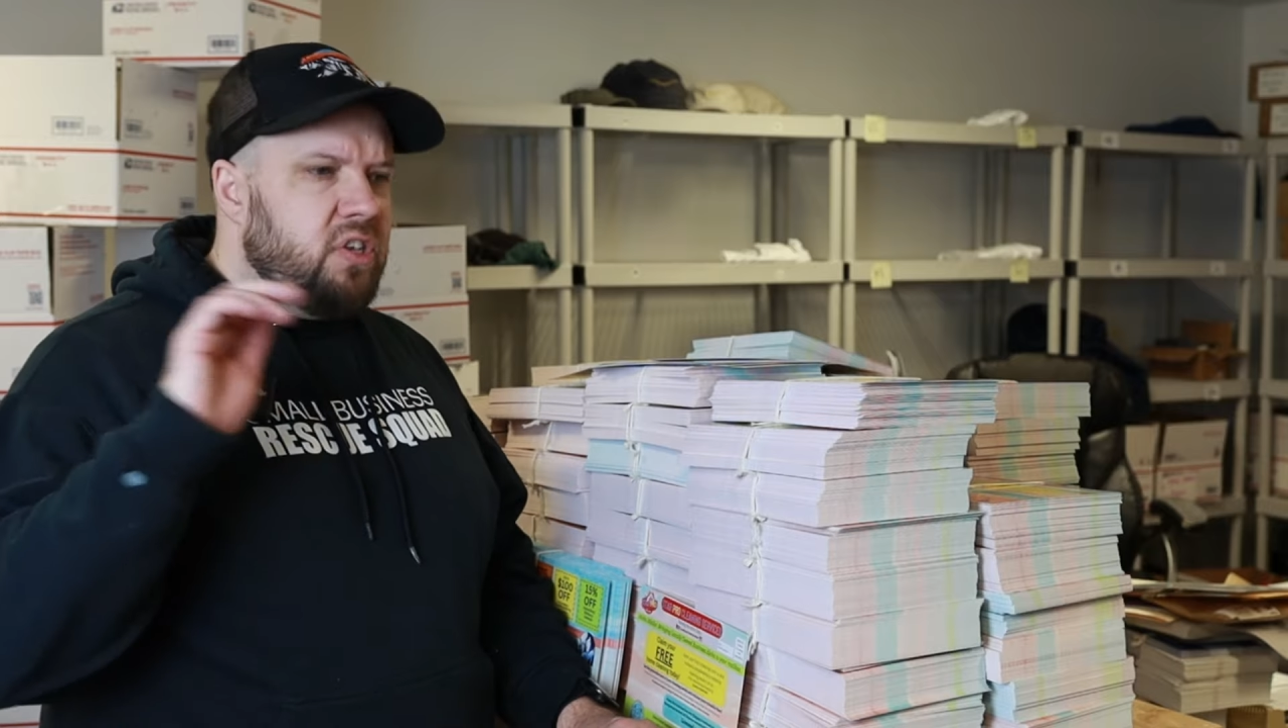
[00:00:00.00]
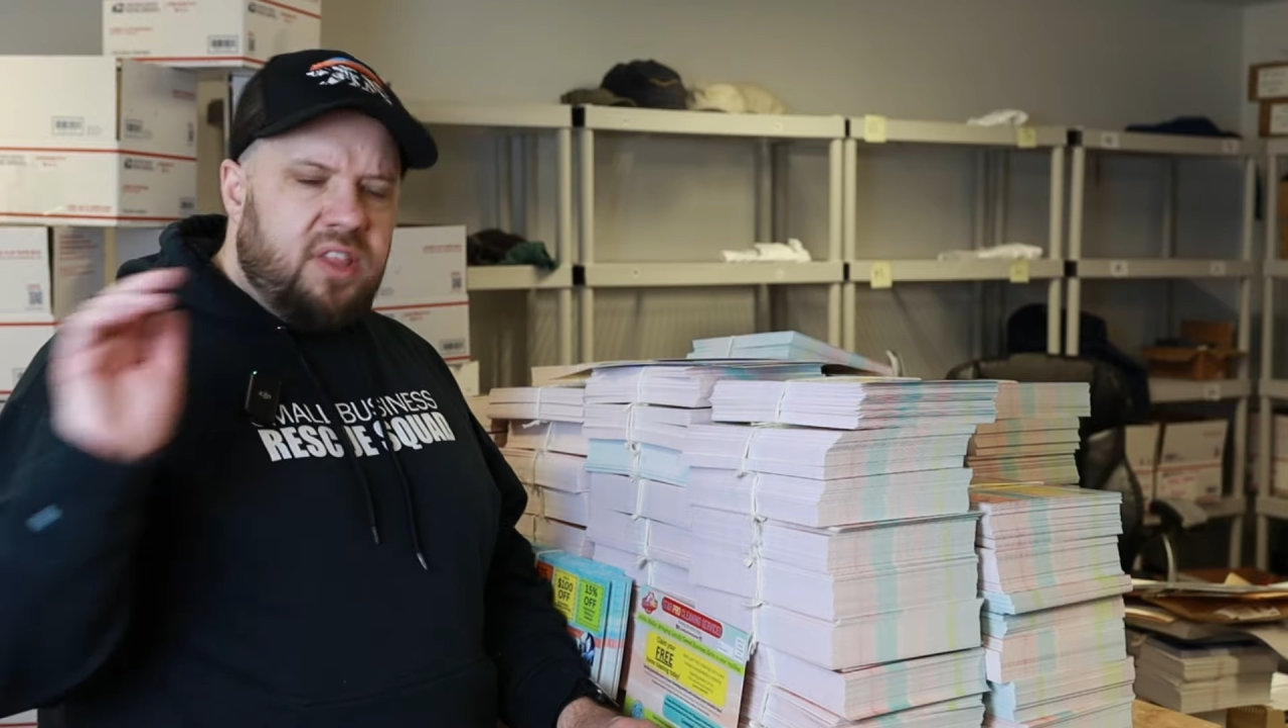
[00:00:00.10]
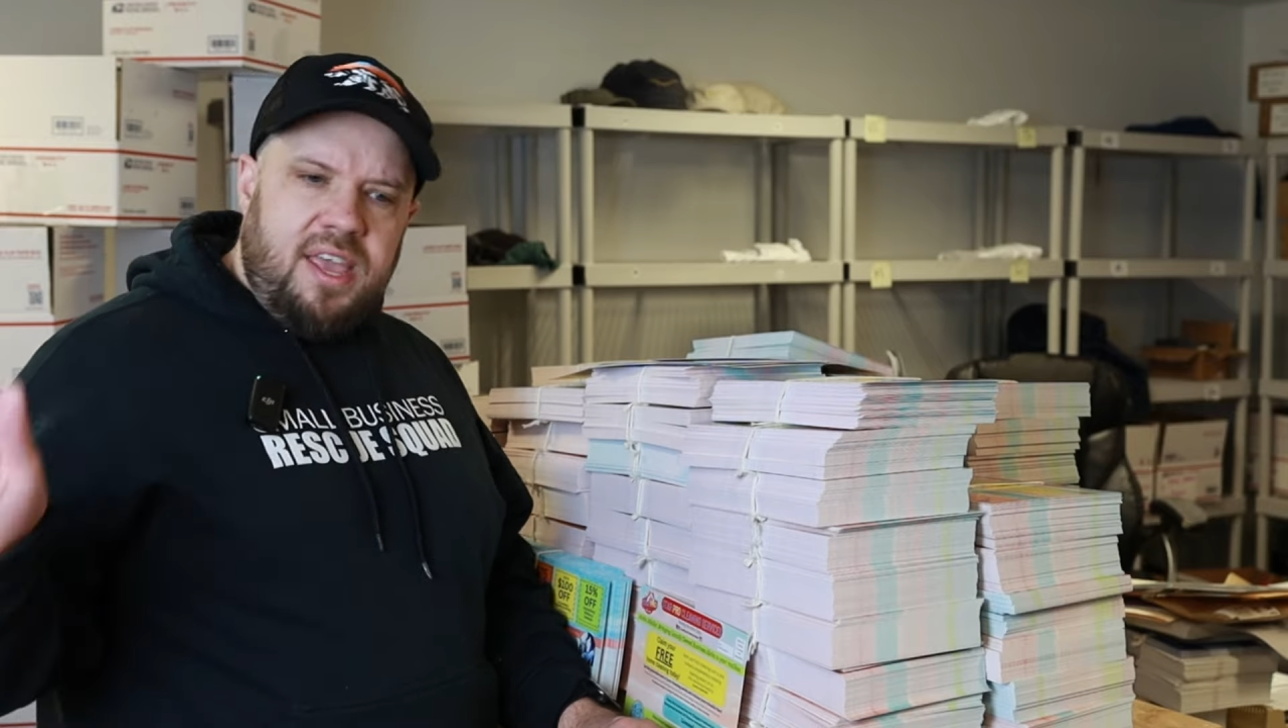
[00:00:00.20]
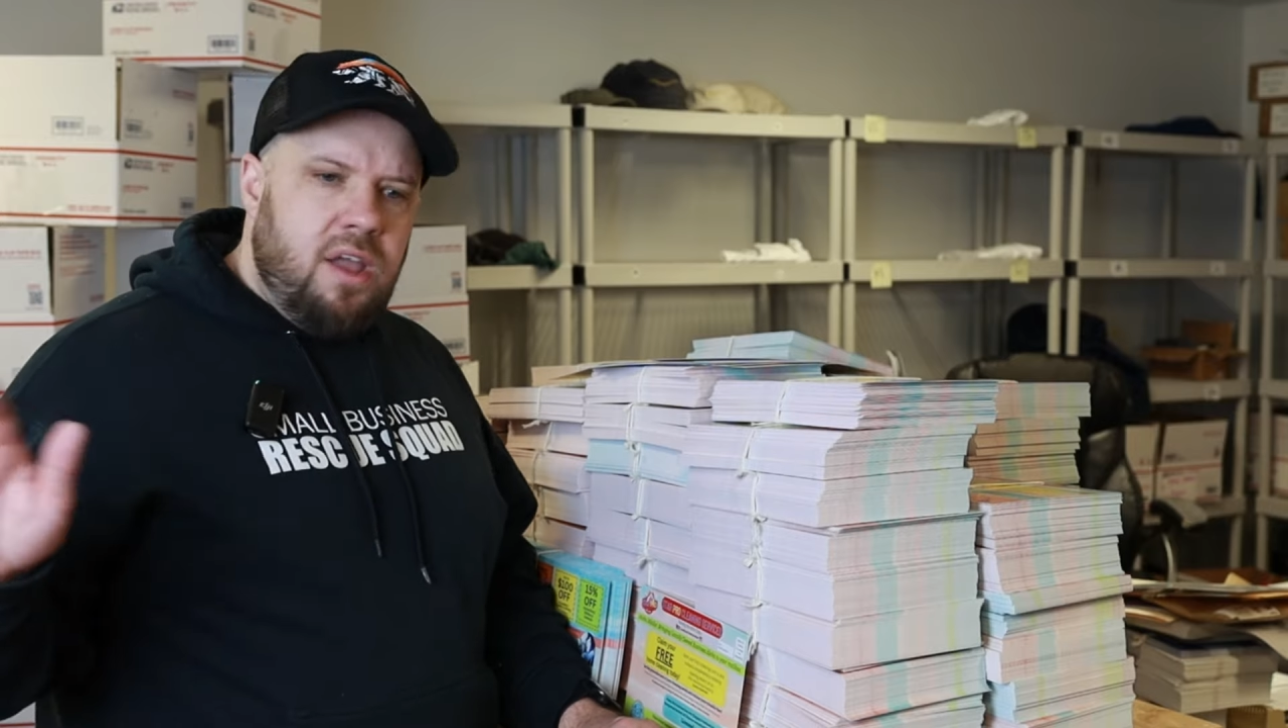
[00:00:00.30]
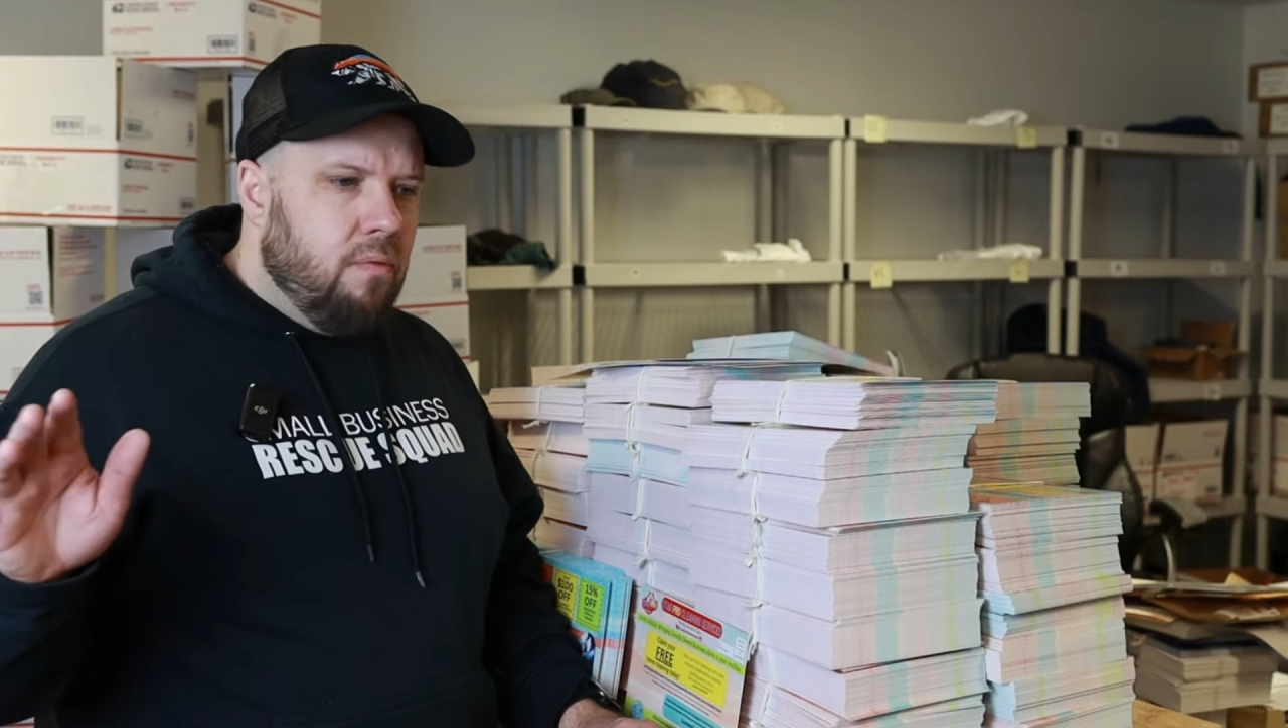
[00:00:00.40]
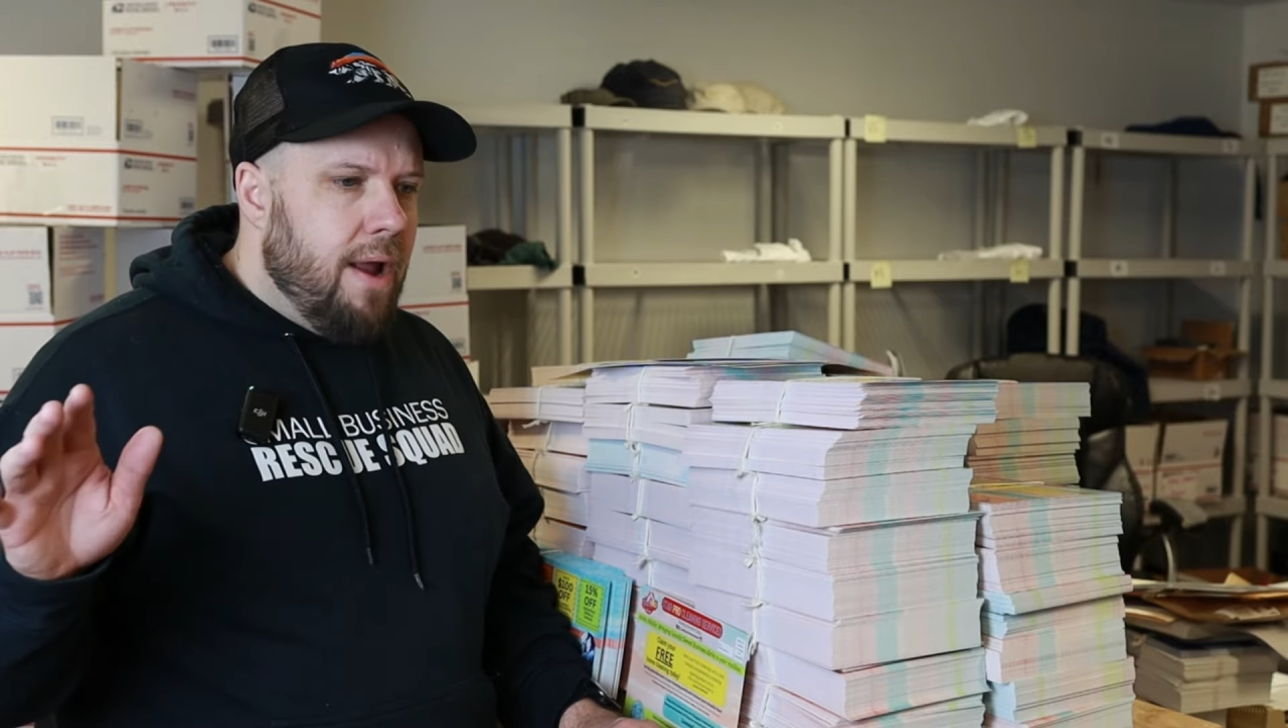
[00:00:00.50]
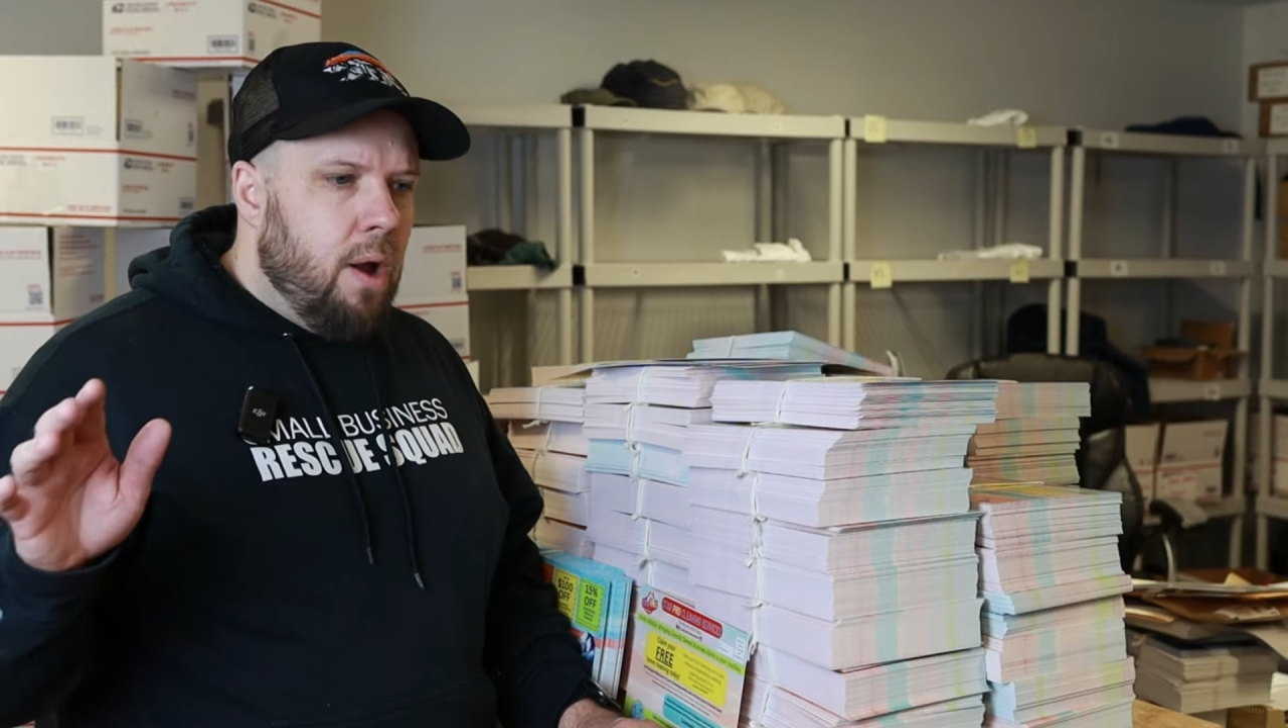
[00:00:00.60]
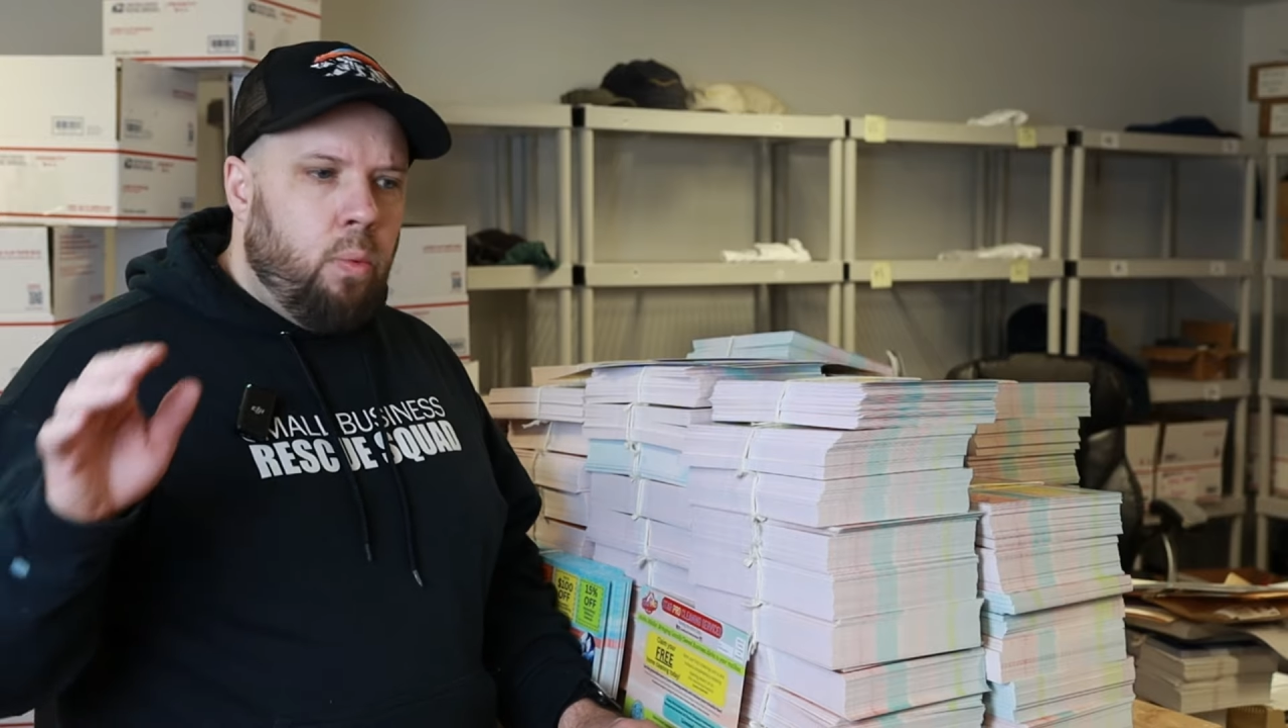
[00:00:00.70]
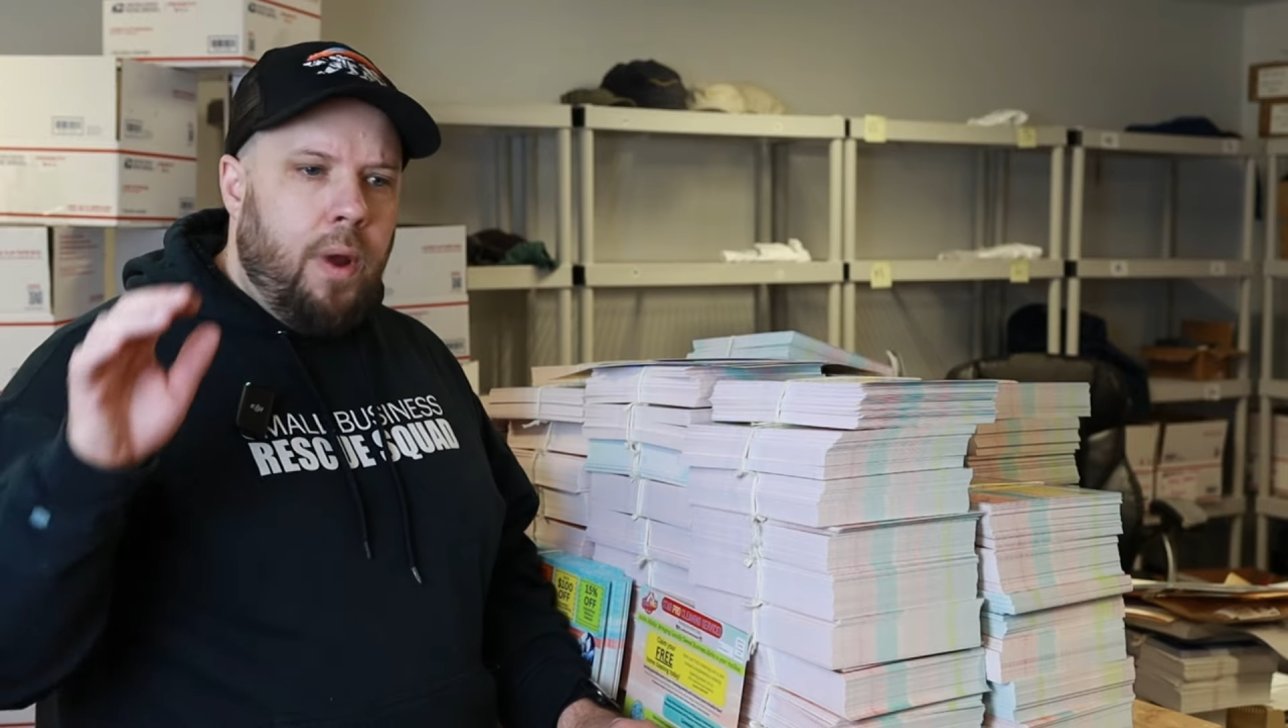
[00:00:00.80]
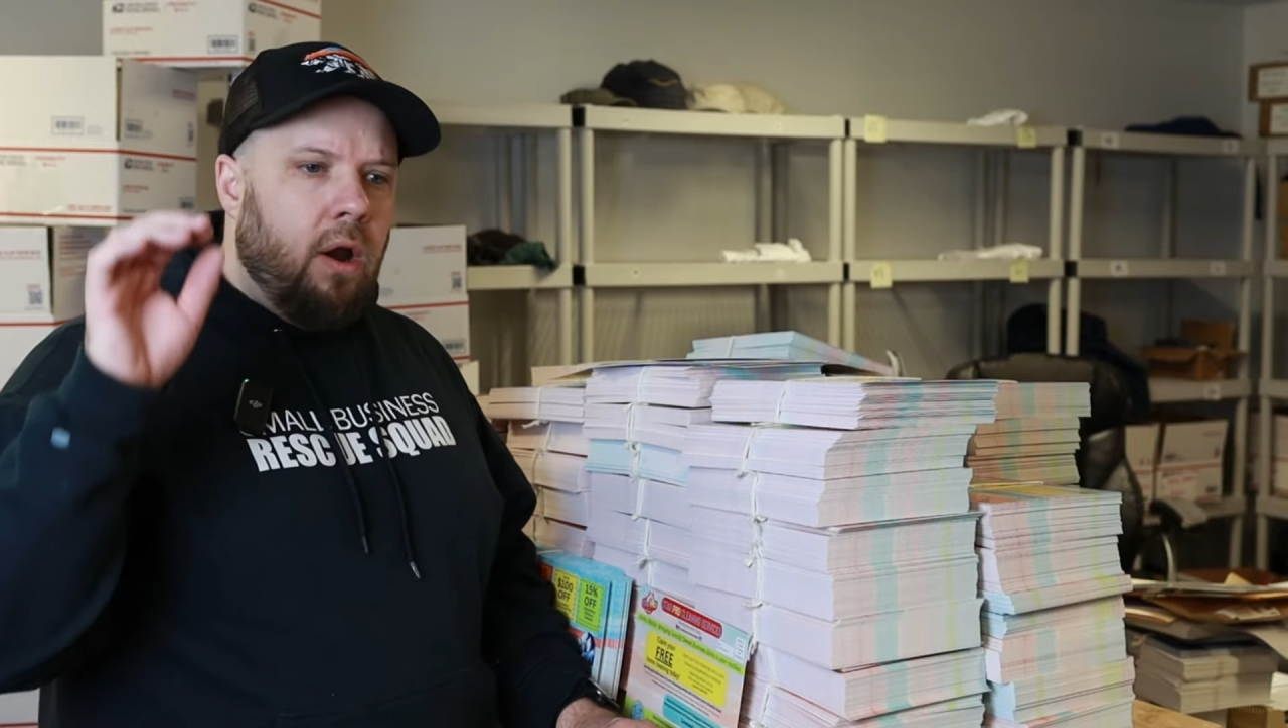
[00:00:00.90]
Just think around